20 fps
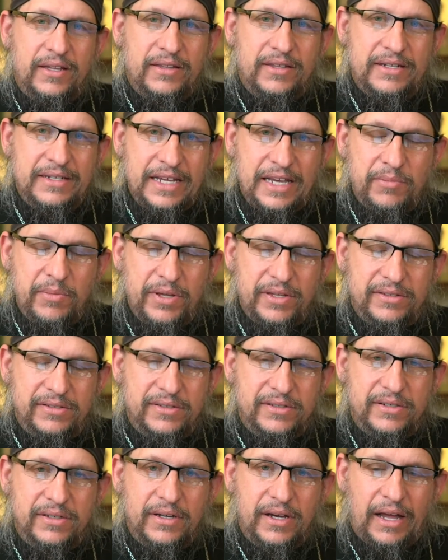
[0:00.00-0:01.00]
the
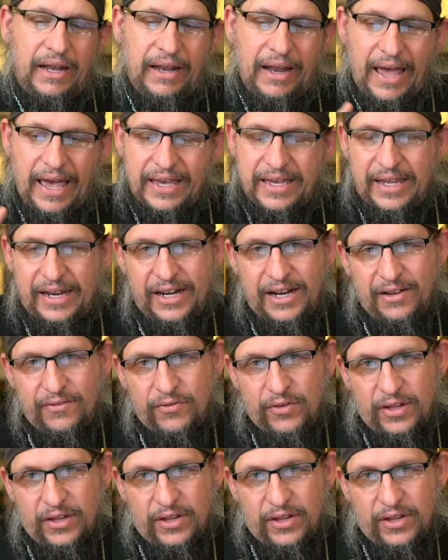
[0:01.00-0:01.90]
demons, a likening of